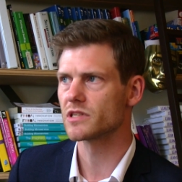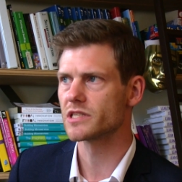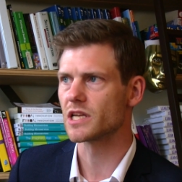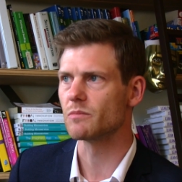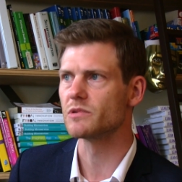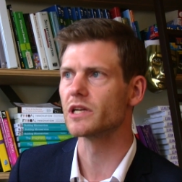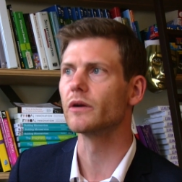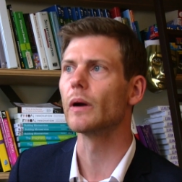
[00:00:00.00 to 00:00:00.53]

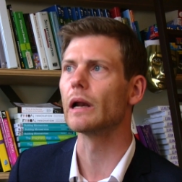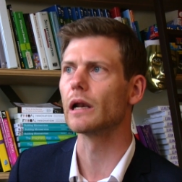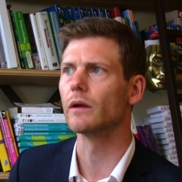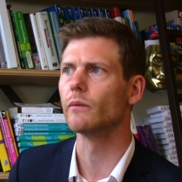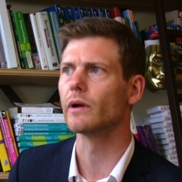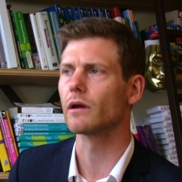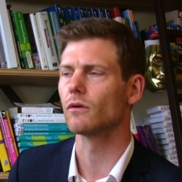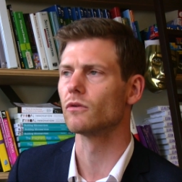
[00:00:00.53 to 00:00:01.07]

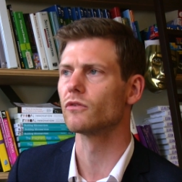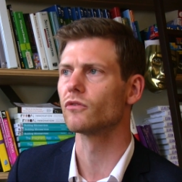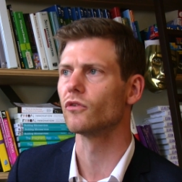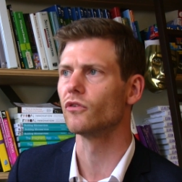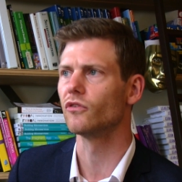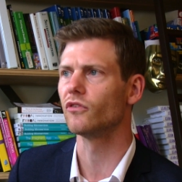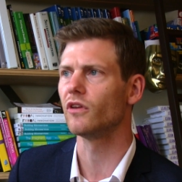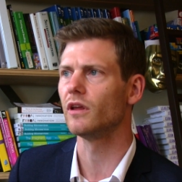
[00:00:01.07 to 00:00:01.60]
Subsequently, we can
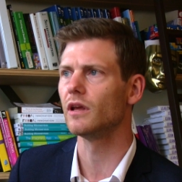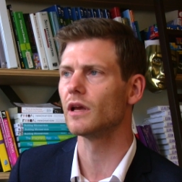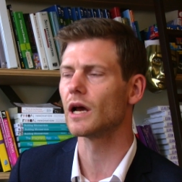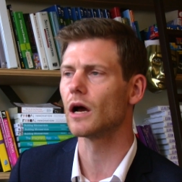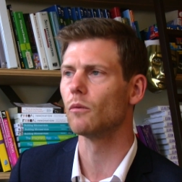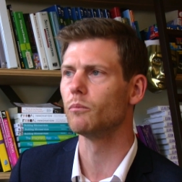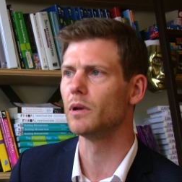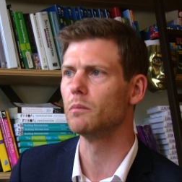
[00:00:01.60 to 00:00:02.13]
also see
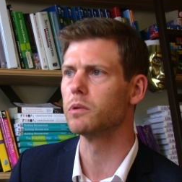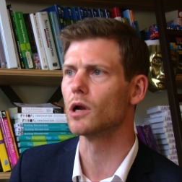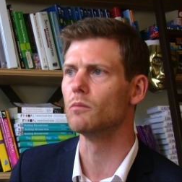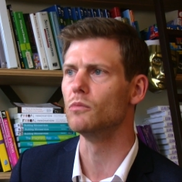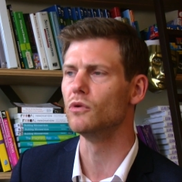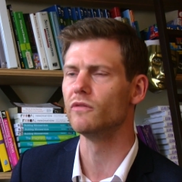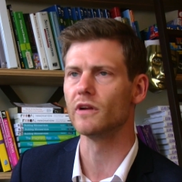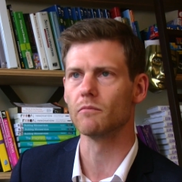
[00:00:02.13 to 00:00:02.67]
how people
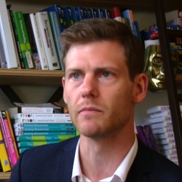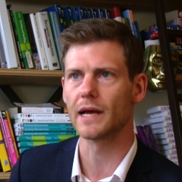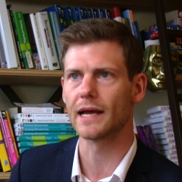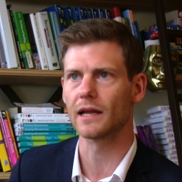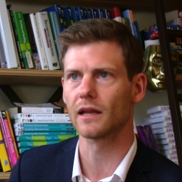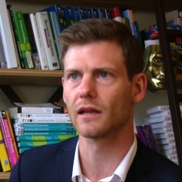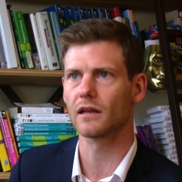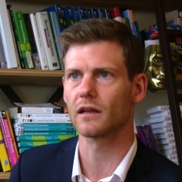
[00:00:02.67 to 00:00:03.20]
are moving
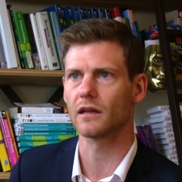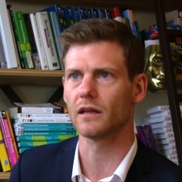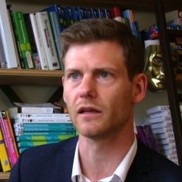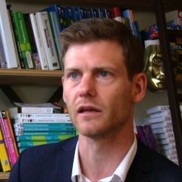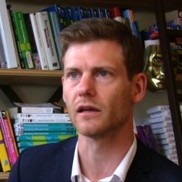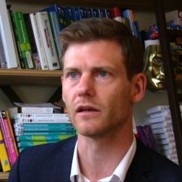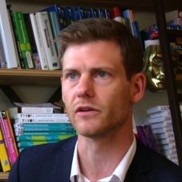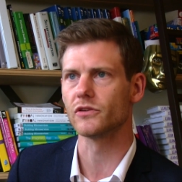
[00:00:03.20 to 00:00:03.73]
back
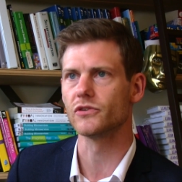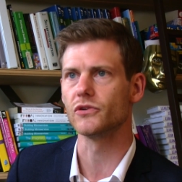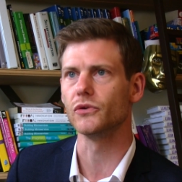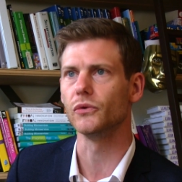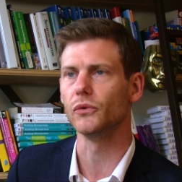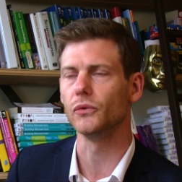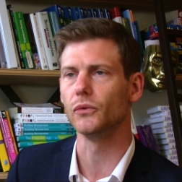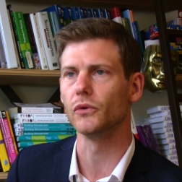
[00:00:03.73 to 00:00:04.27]

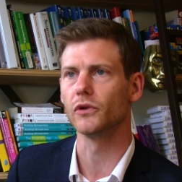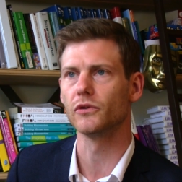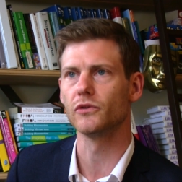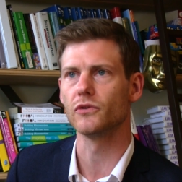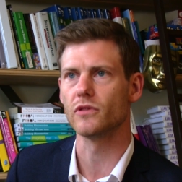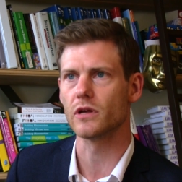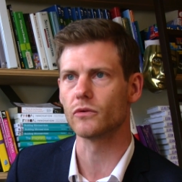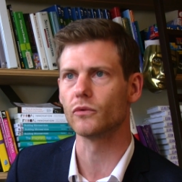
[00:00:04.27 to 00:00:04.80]
to
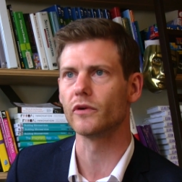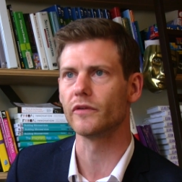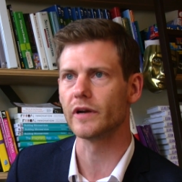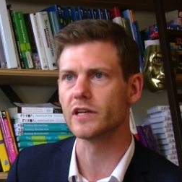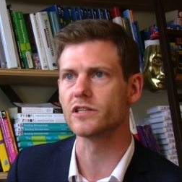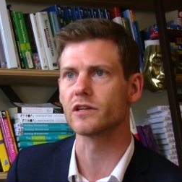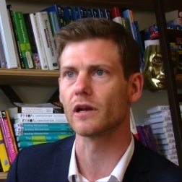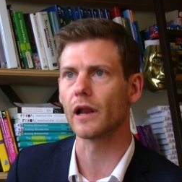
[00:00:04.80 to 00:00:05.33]
their
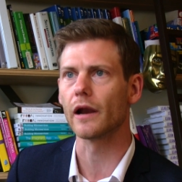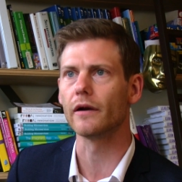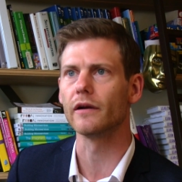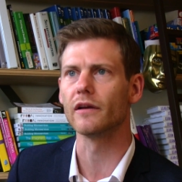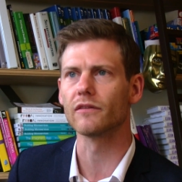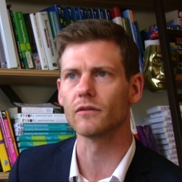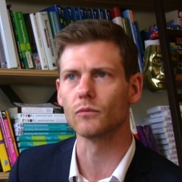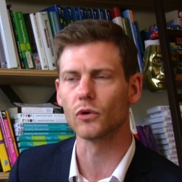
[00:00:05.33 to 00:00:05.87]
original
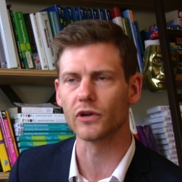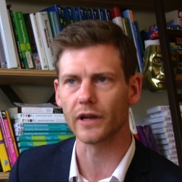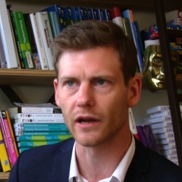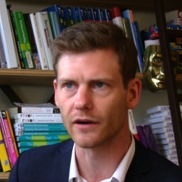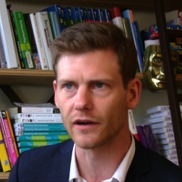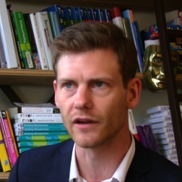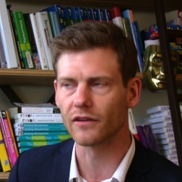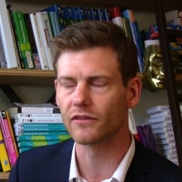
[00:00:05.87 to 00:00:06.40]
areas and what
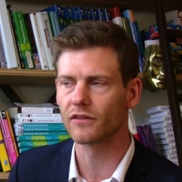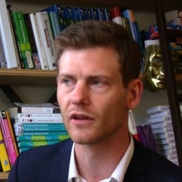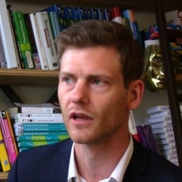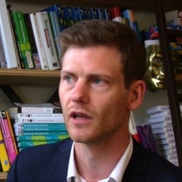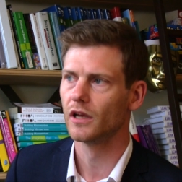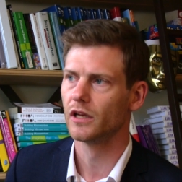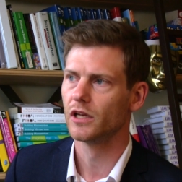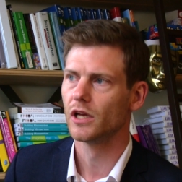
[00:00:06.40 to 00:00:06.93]
areas
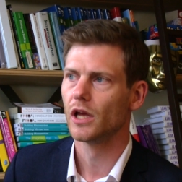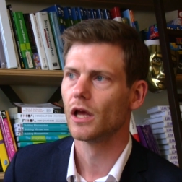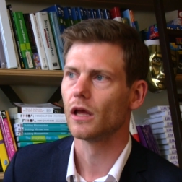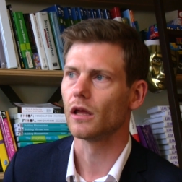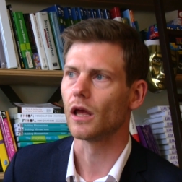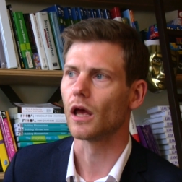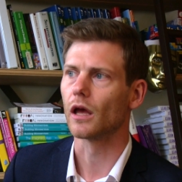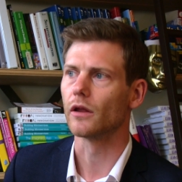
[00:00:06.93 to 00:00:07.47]

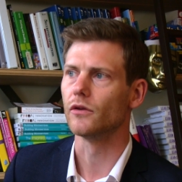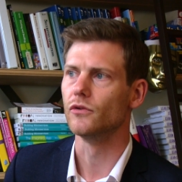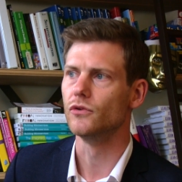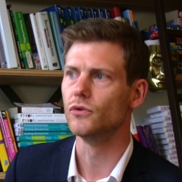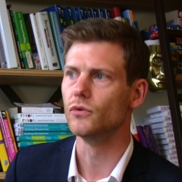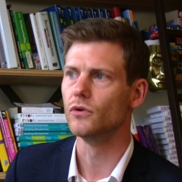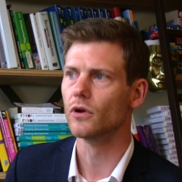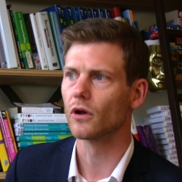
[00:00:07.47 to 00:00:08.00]

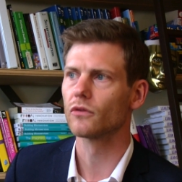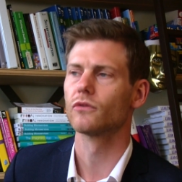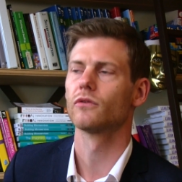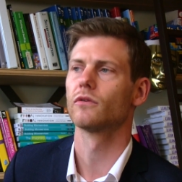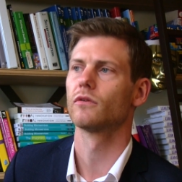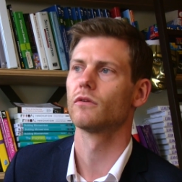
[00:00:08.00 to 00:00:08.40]
do not